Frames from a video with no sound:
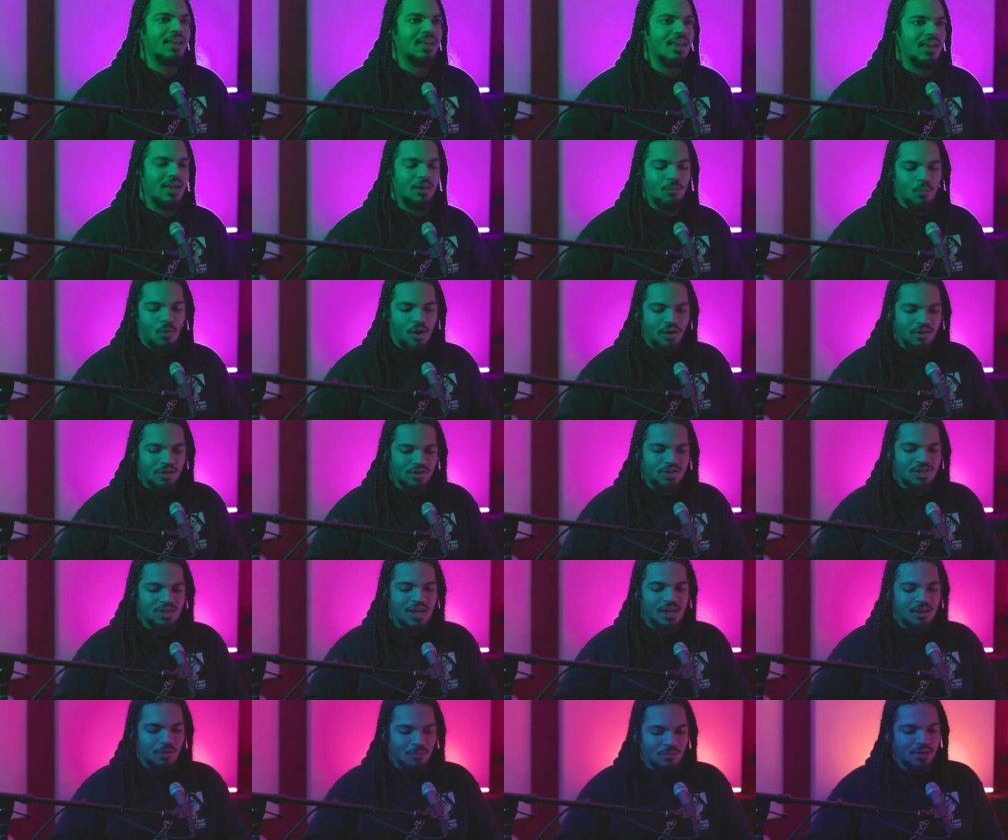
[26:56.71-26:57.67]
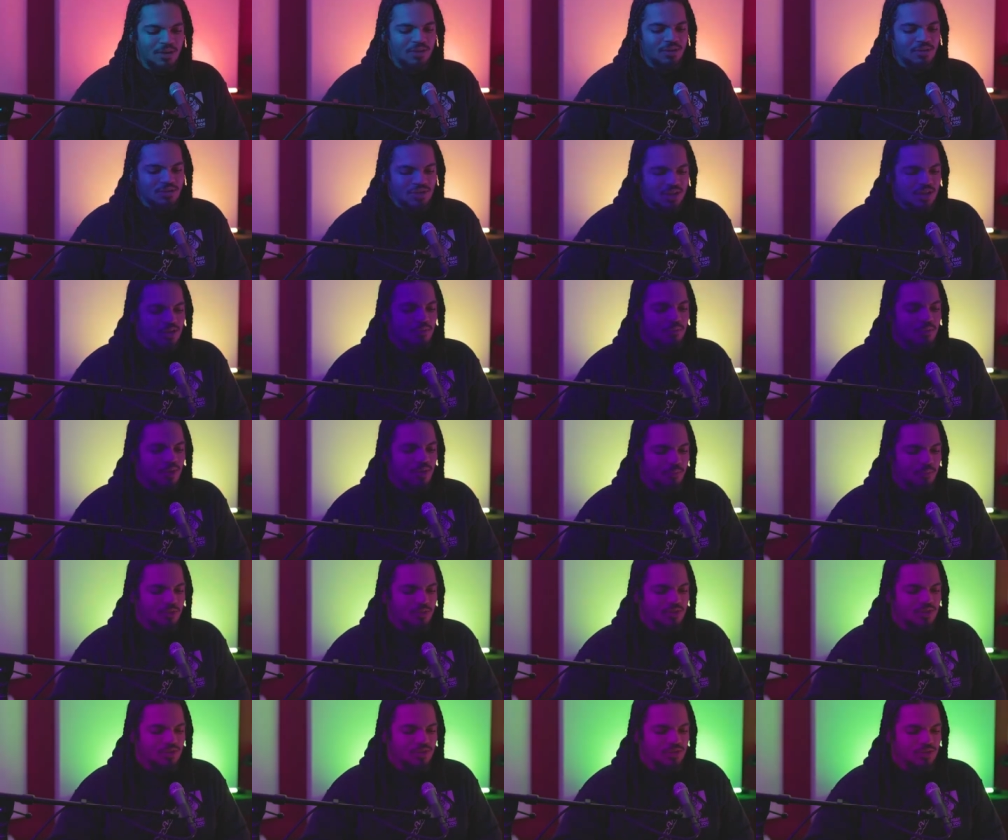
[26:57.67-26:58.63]
And while you're celebrating those little
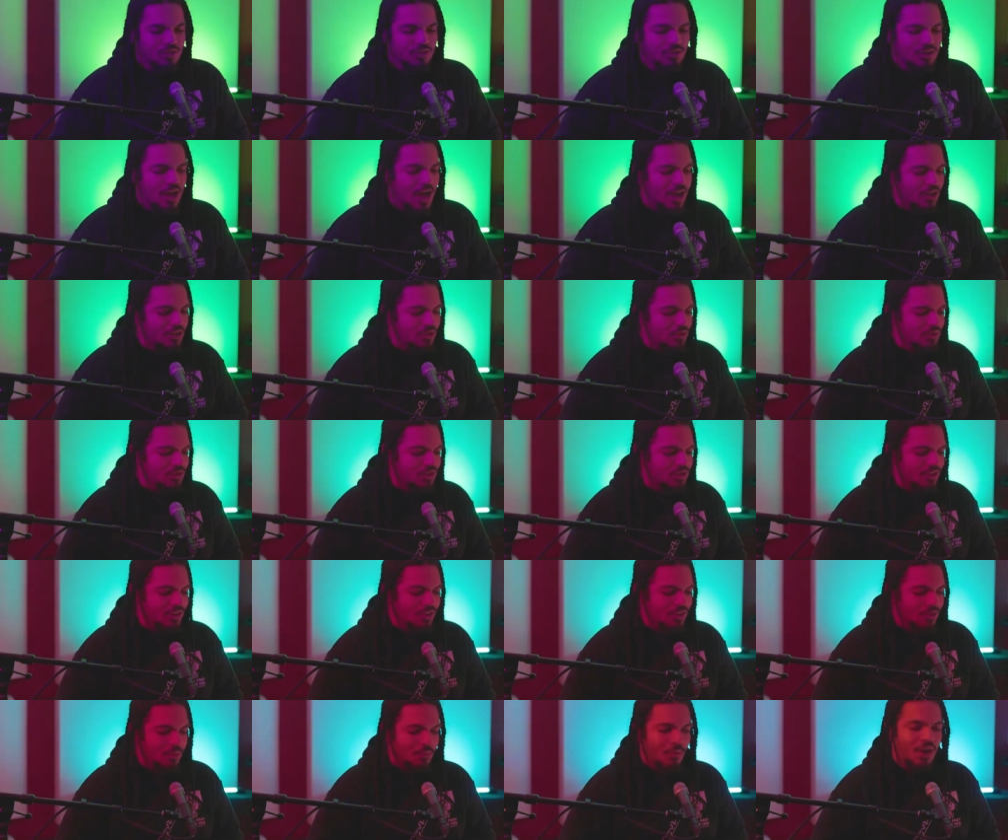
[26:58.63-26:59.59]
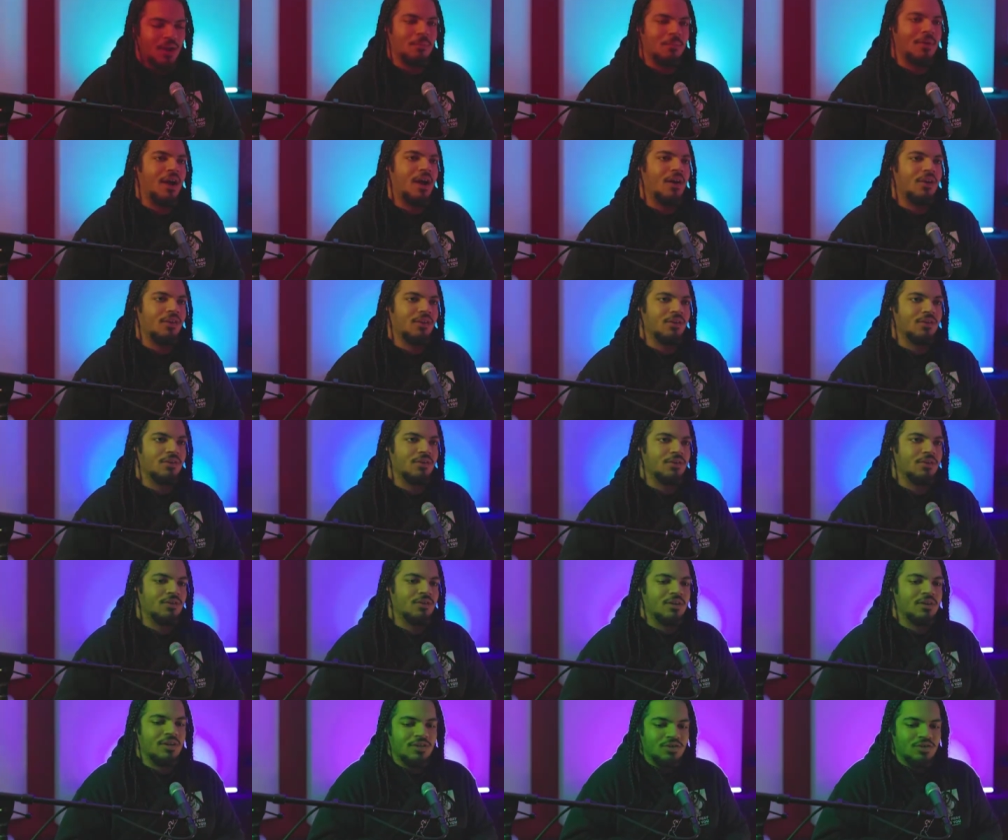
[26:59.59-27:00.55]
moments, you're not using your brain power, your
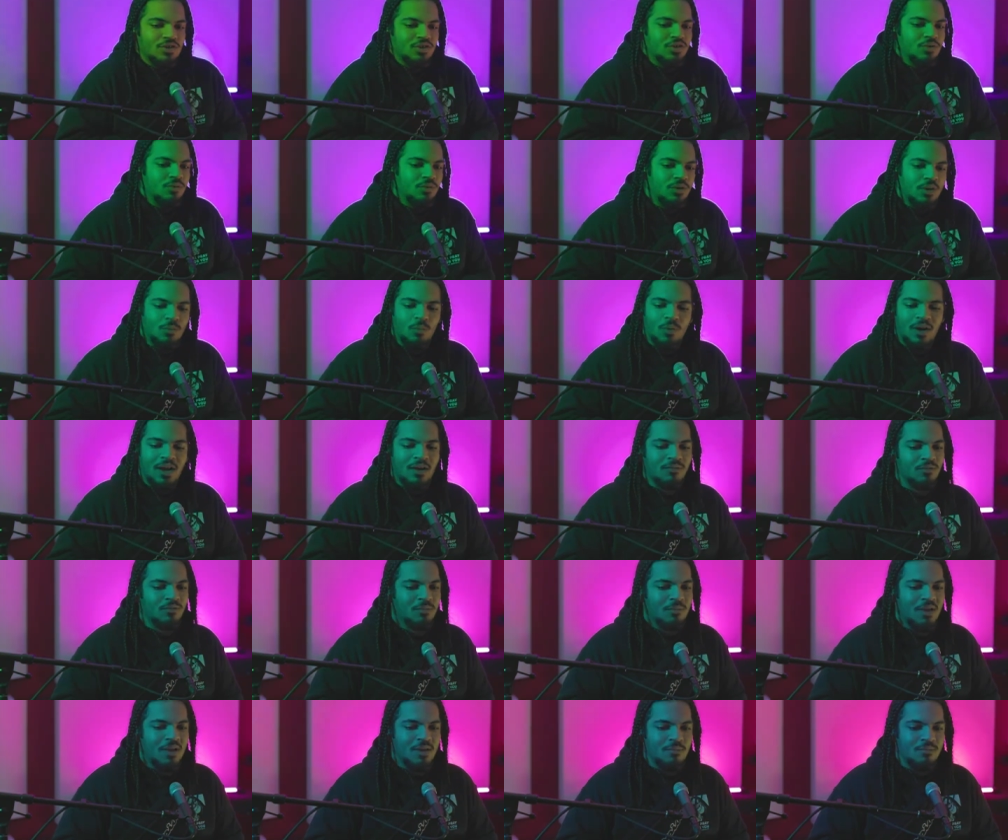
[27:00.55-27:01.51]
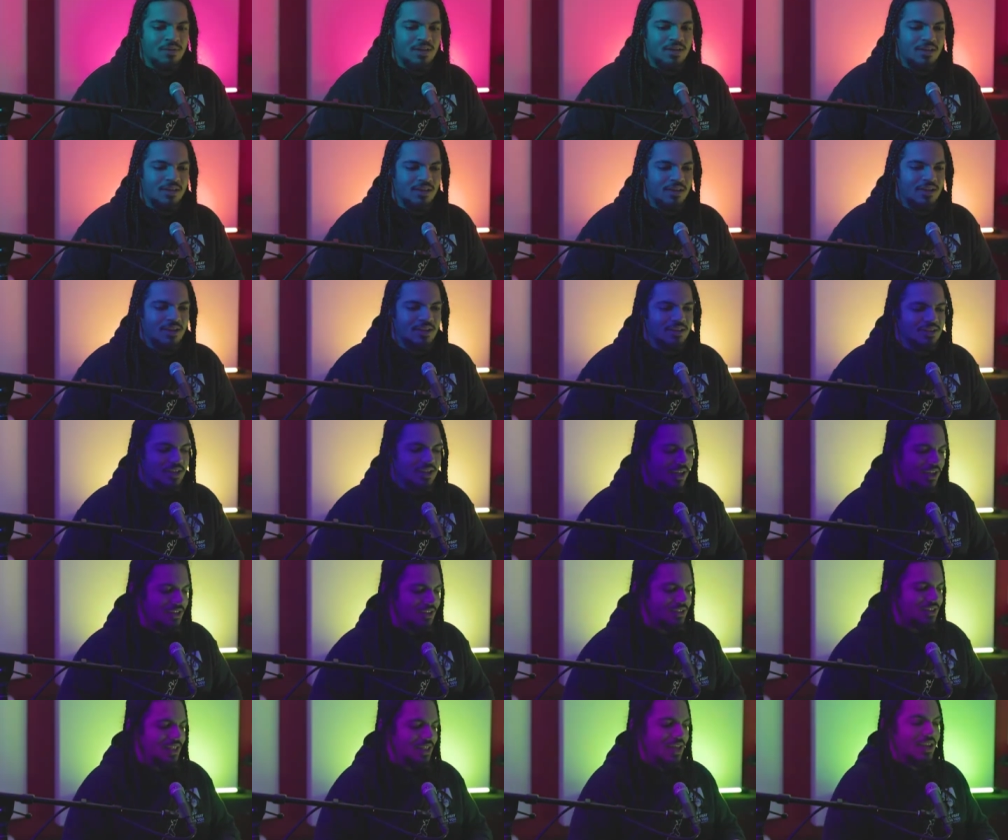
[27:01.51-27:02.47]
your ingenuity, whatever it may be, to
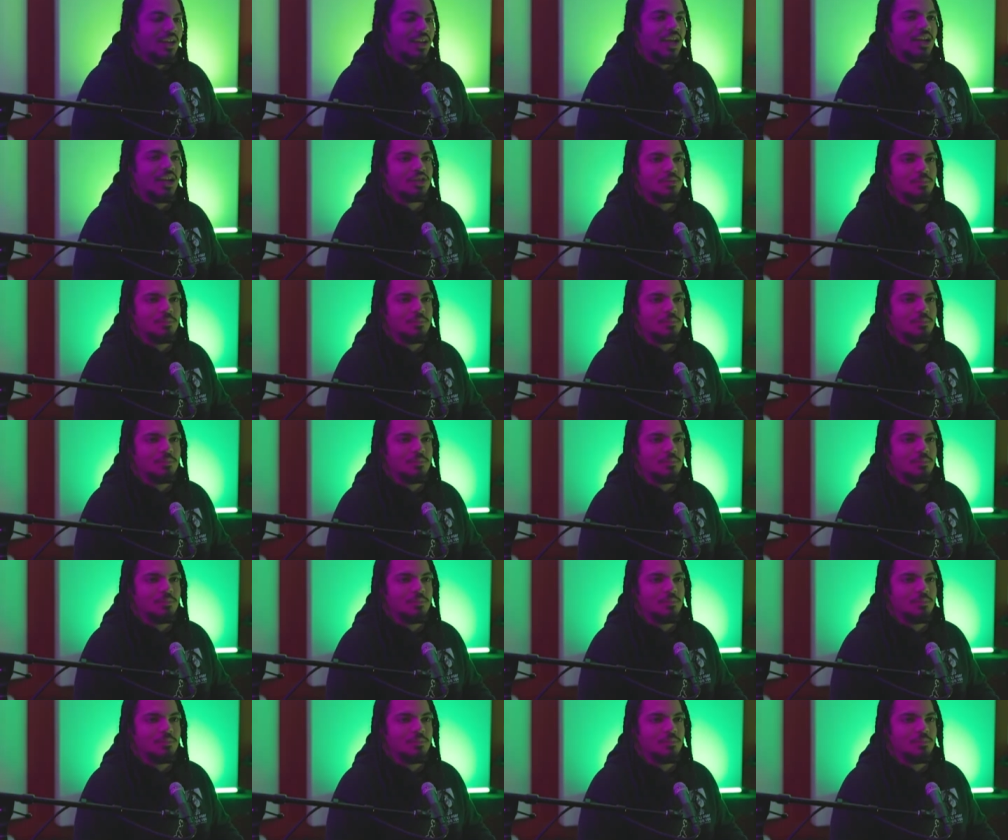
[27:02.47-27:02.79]
get to that next